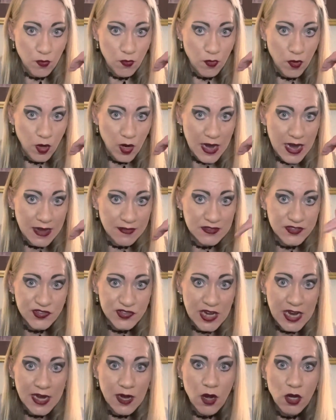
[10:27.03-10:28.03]
okay, the
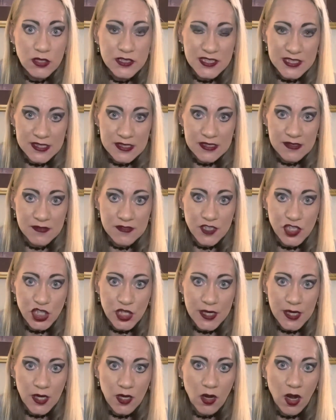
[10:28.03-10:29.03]
psycho sitting in the
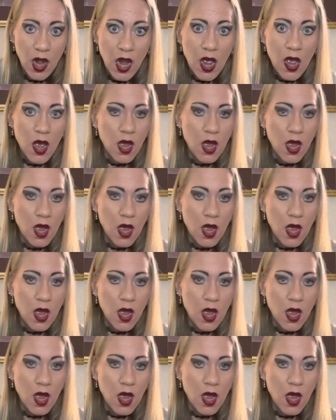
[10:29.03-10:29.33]
chair,